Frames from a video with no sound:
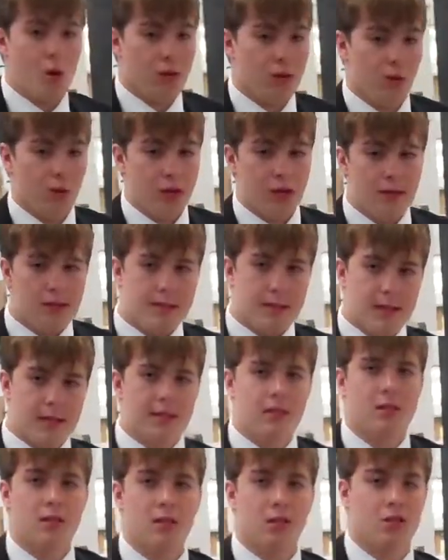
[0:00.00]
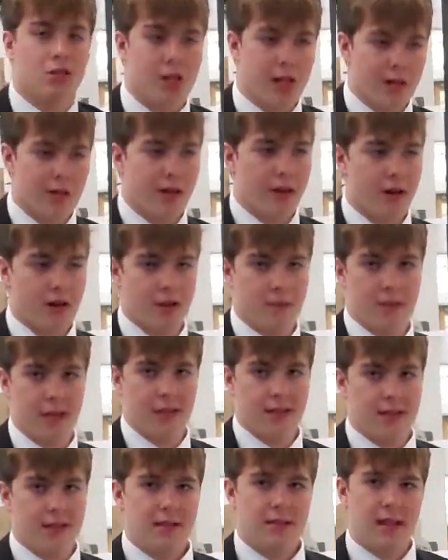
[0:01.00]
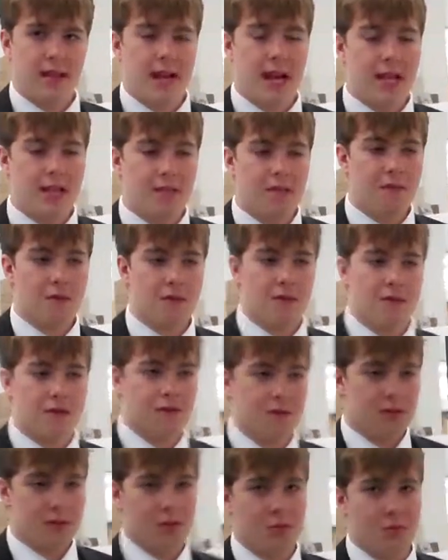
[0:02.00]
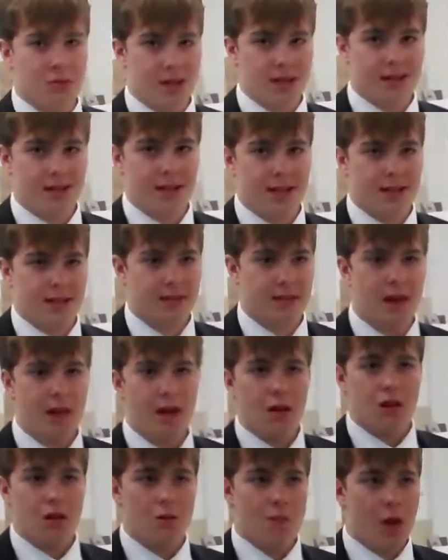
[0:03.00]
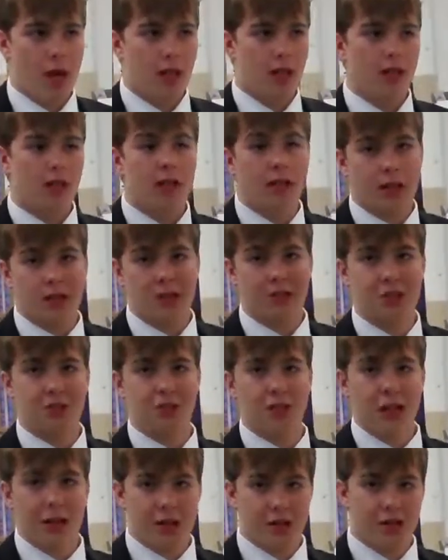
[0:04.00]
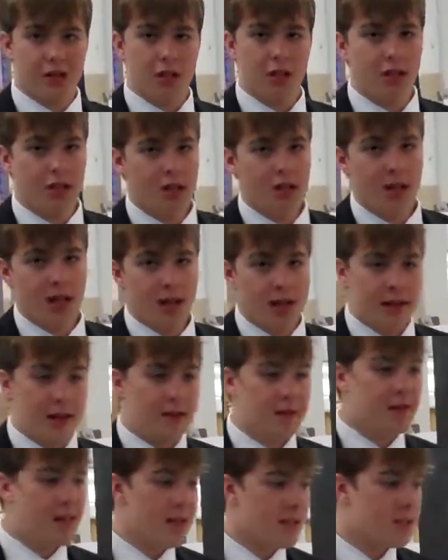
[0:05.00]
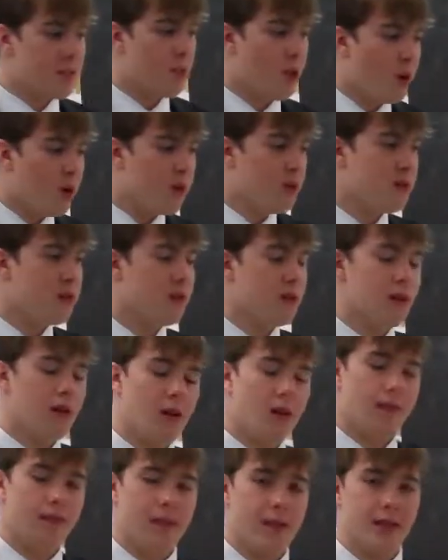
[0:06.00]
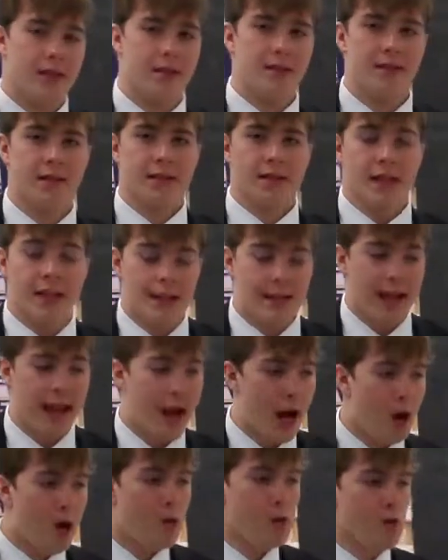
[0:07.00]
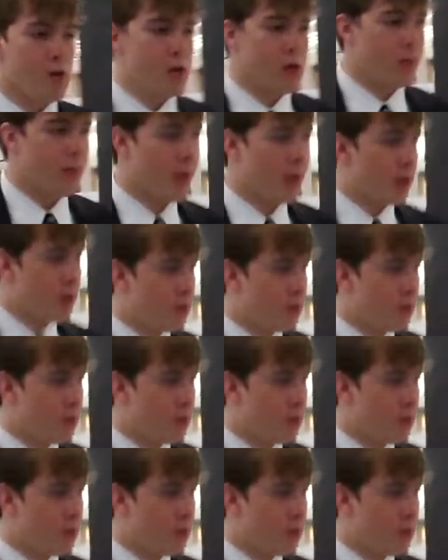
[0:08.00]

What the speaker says: when the wheel spins, the generator spins, and henceforth through this process, you're making electrical energy. Now the next part of this is, how am I